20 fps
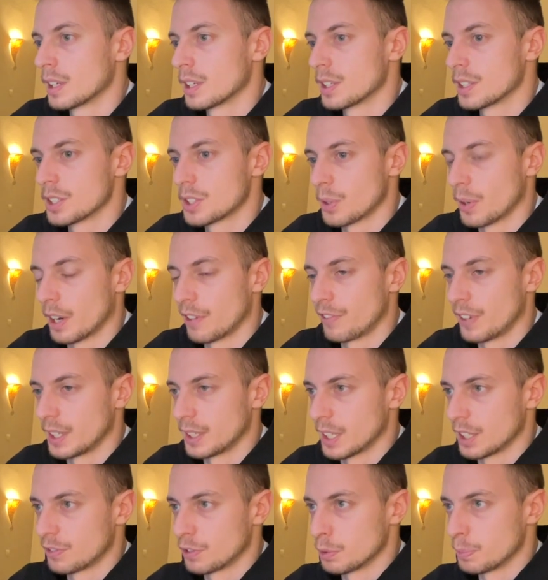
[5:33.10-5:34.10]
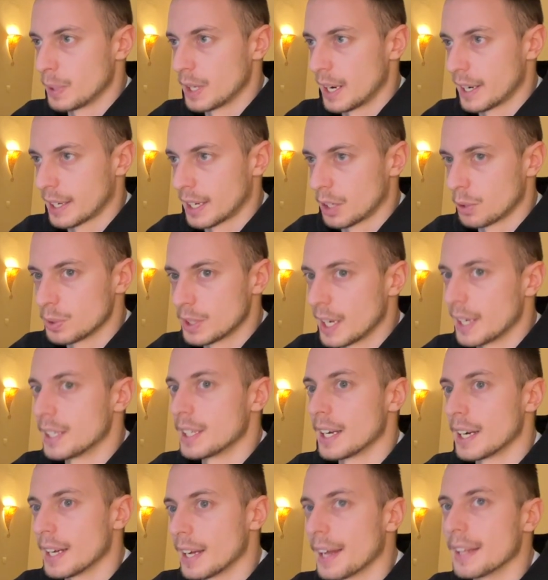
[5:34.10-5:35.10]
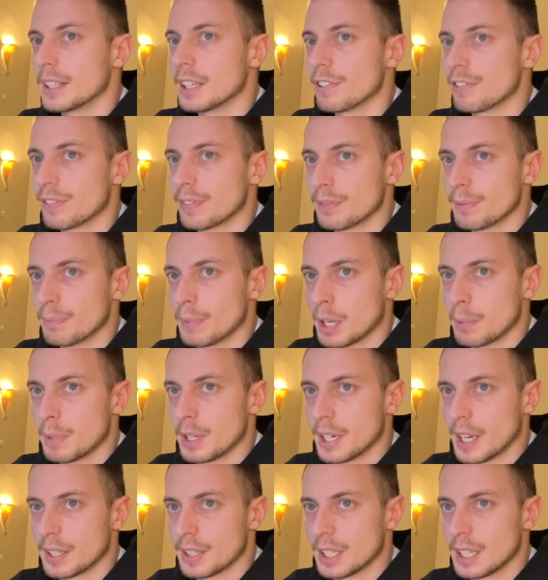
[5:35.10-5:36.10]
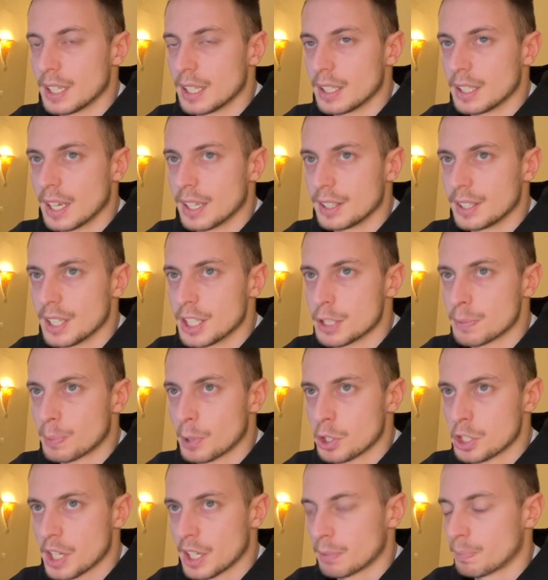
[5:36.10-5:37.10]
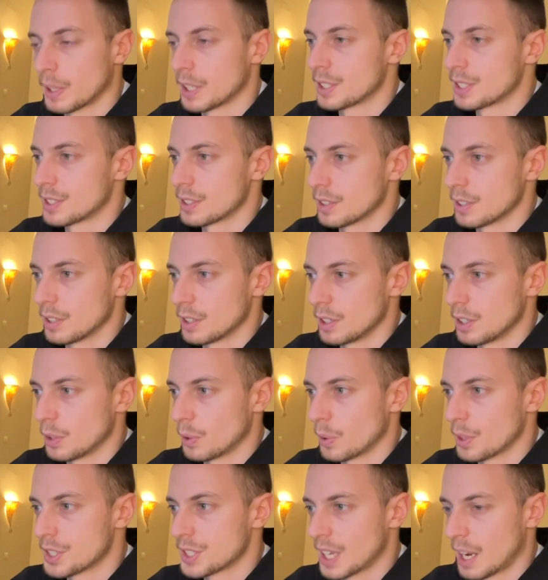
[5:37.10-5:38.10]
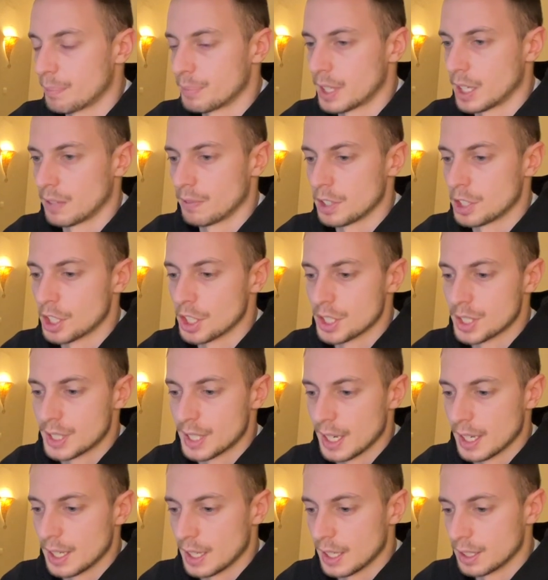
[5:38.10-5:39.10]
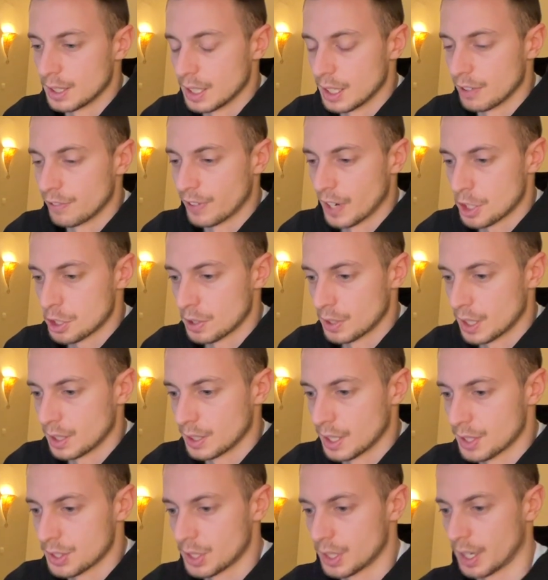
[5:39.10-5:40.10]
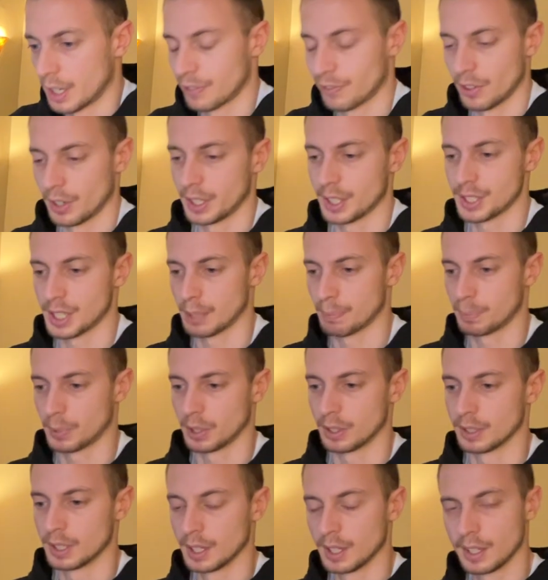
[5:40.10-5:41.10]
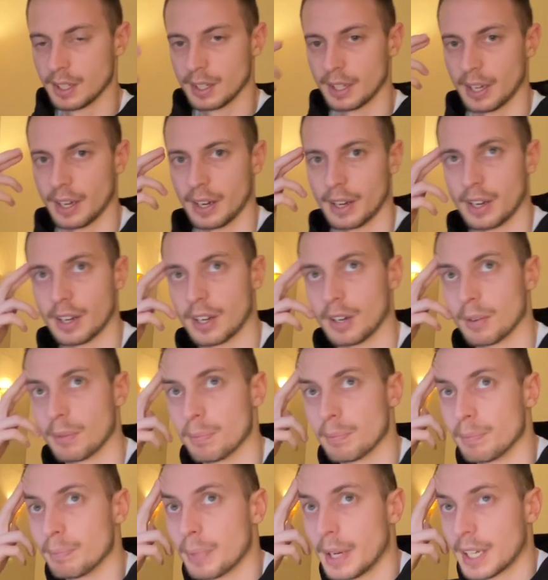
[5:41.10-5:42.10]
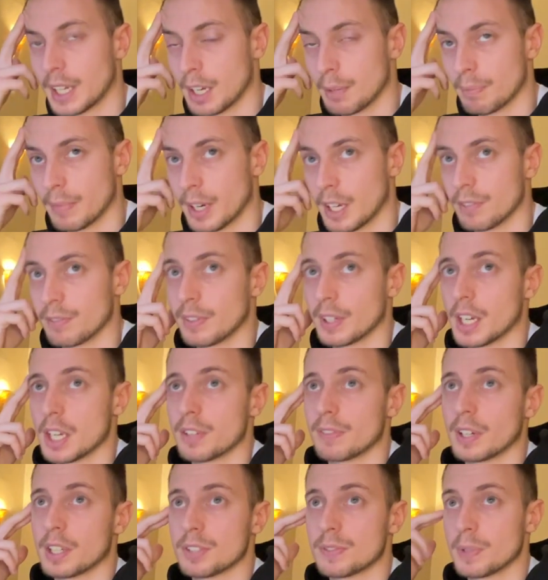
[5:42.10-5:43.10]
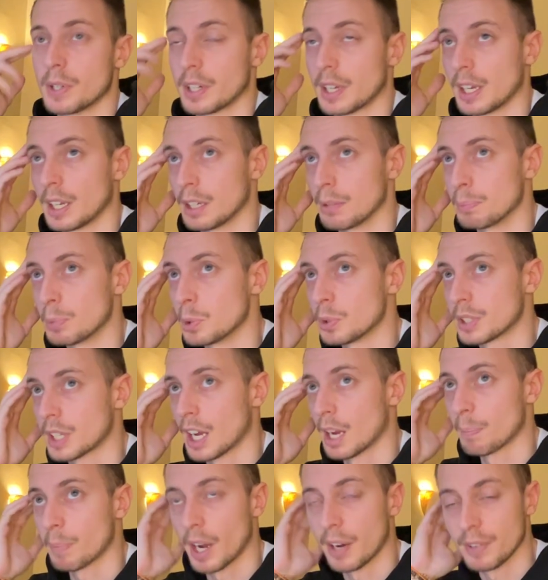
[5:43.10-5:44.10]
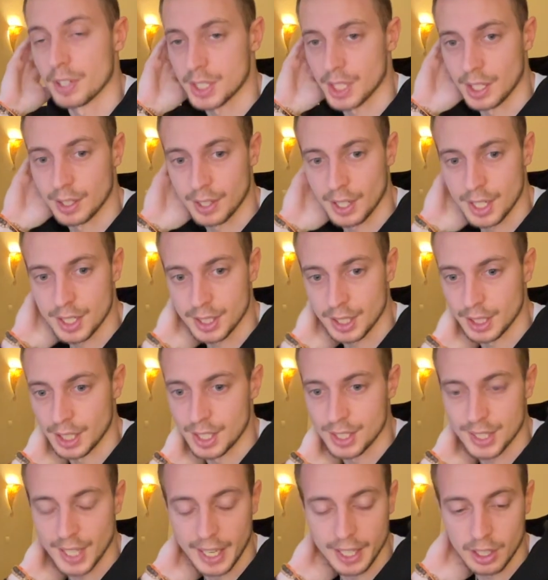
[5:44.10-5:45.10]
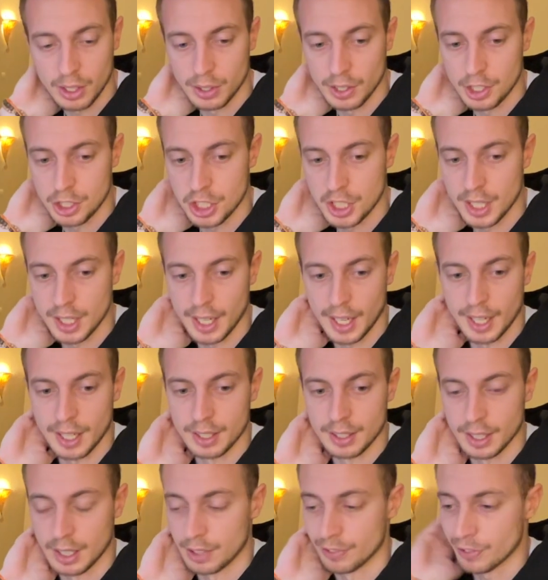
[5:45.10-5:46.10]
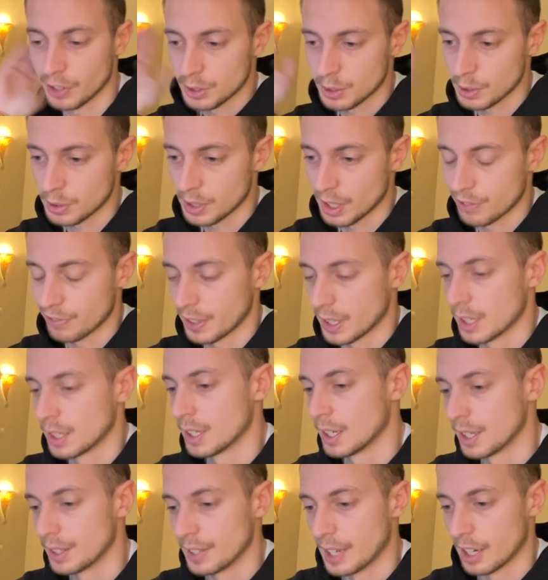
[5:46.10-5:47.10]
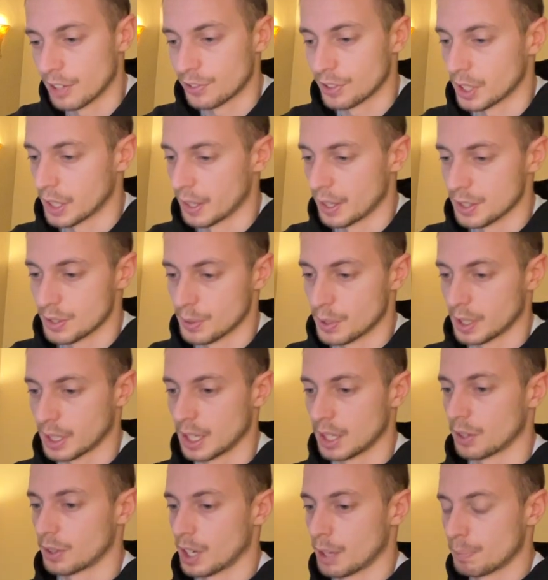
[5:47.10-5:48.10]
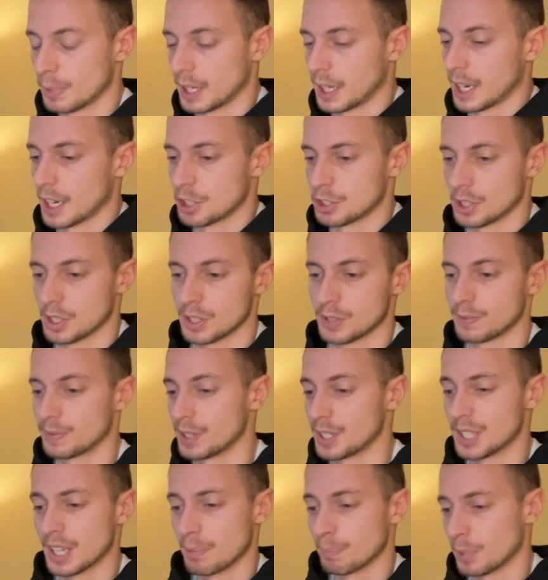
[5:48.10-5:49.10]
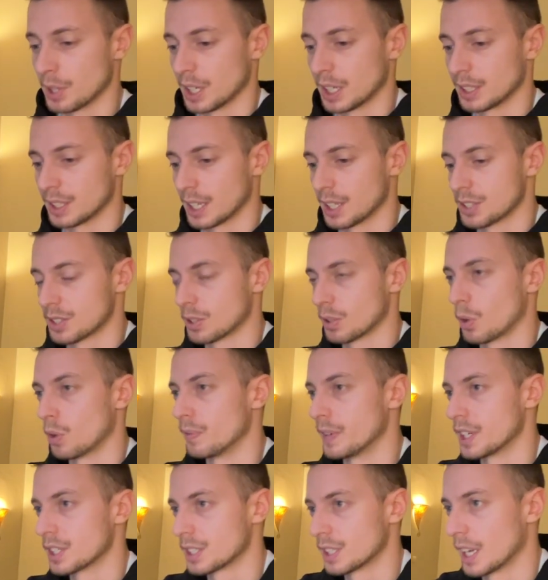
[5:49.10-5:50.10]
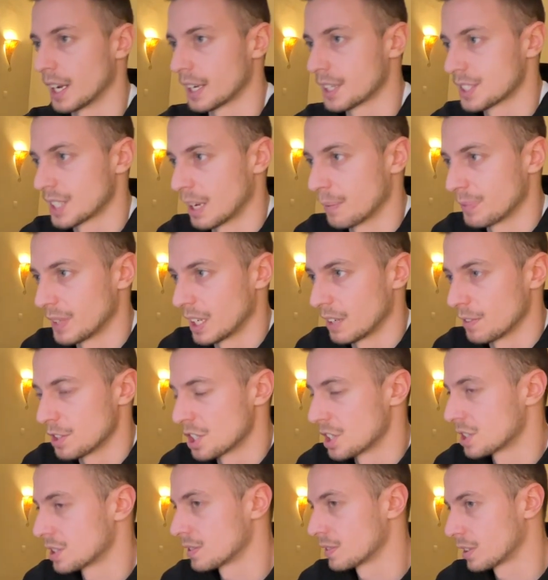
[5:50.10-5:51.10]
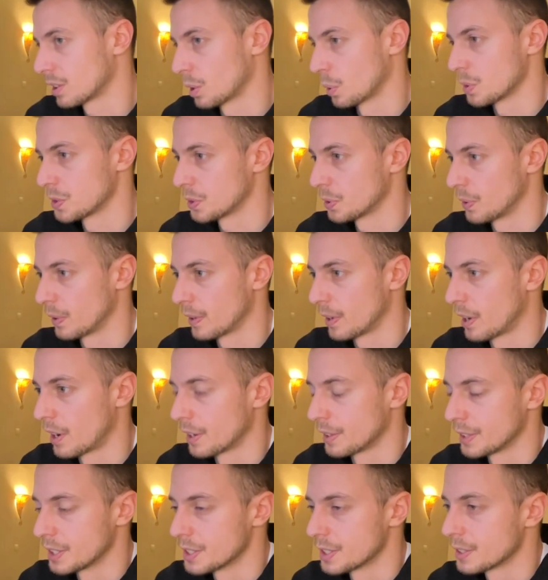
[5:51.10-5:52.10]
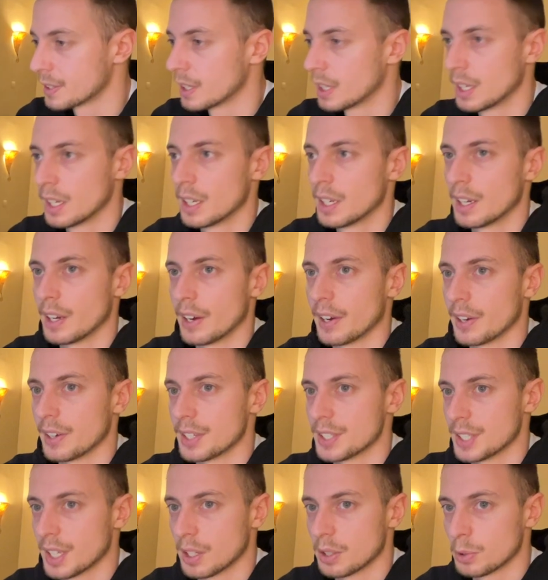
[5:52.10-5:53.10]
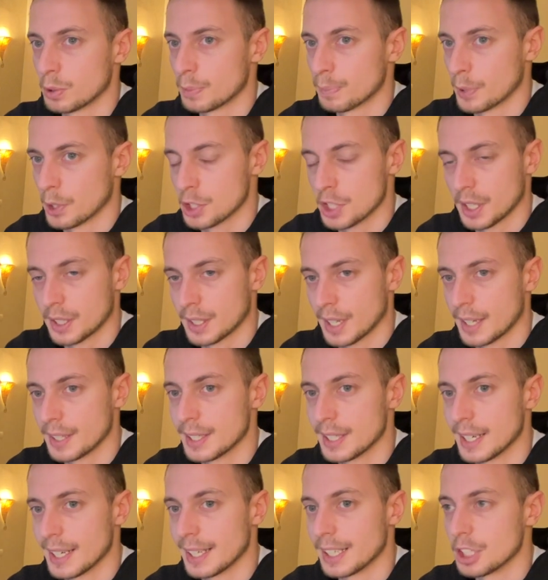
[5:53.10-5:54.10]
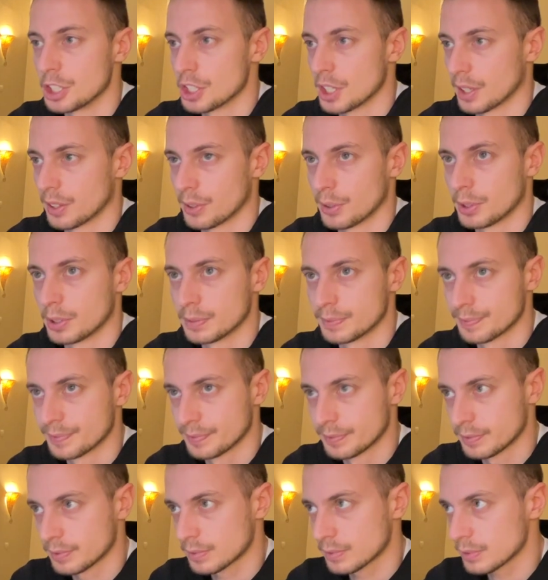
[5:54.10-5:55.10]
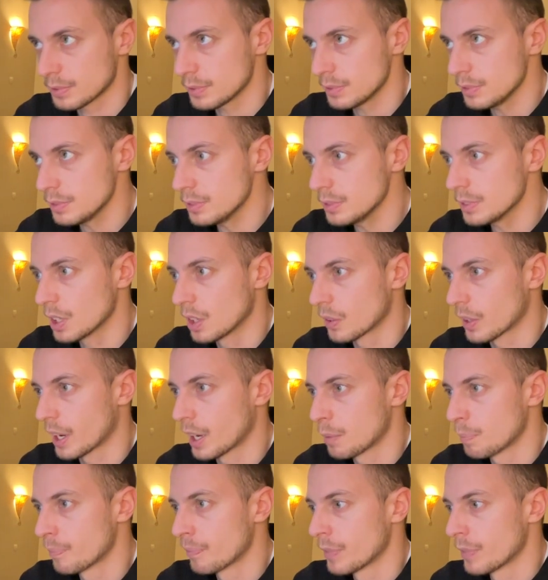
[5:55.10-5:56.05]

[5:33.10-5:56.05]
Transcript: So I think that would be like a good idea. And if maybe not this project, but something which is still in the fashion industry, like for example, back in when I was working in boot camp, I was interested in psychology and photography. Therefore, I was working on applications resembling that. So obviously, like something which is close to your heart is a good project idea in general. Okay.